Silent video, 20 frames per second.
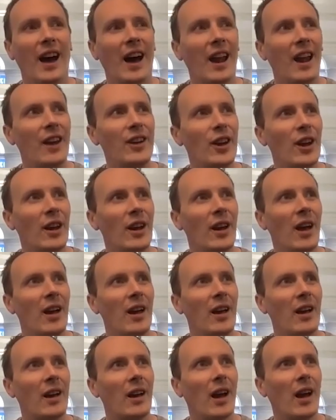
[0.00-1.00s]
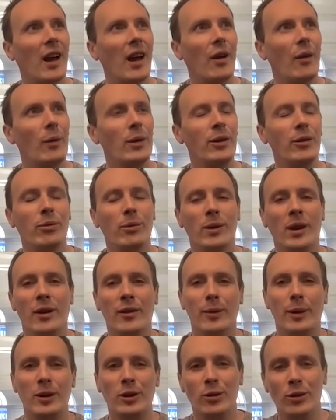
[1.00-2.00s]
And I don't know, like, we
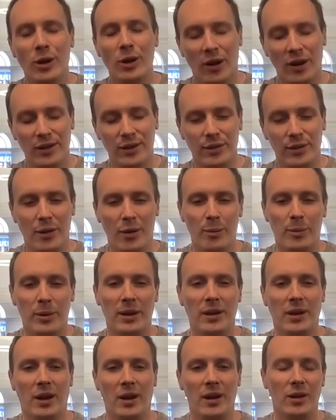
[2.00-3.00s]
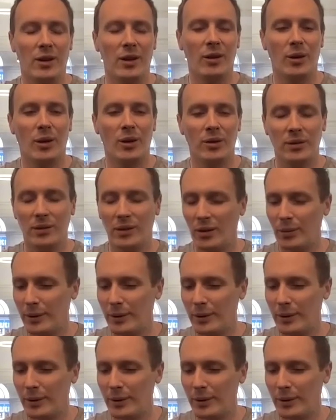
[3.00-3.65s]
over at you guys if you've been like you know,